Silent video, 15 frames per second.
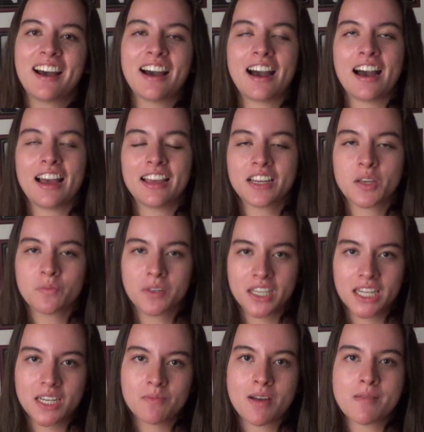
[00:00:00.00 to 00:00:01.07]
I
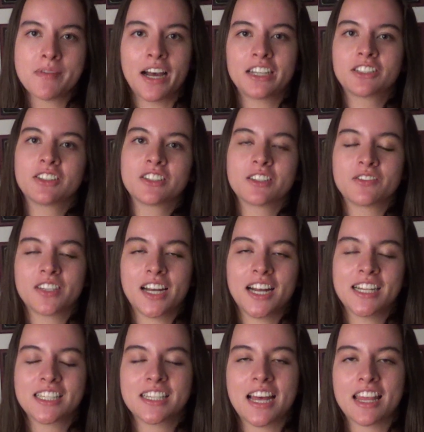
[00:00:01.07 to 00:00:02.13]
completed my Bachelor's of
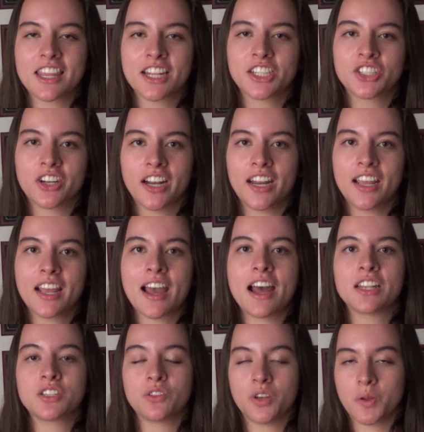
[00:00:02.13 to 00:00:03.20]
Science in Athletic Training
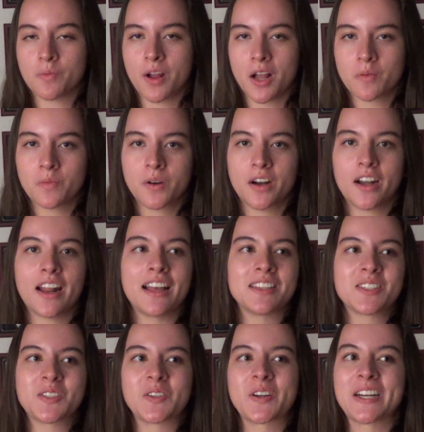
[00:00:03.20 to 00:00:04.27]
at SUNY Brockport,
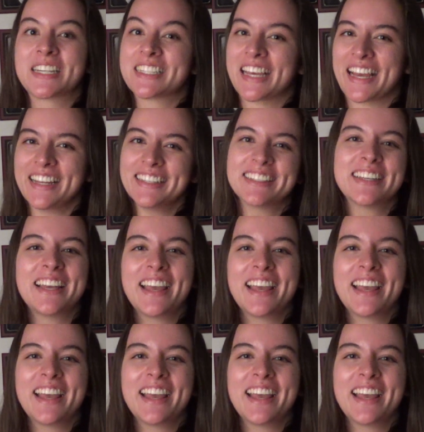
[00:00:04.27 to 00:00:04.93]
as Tori said,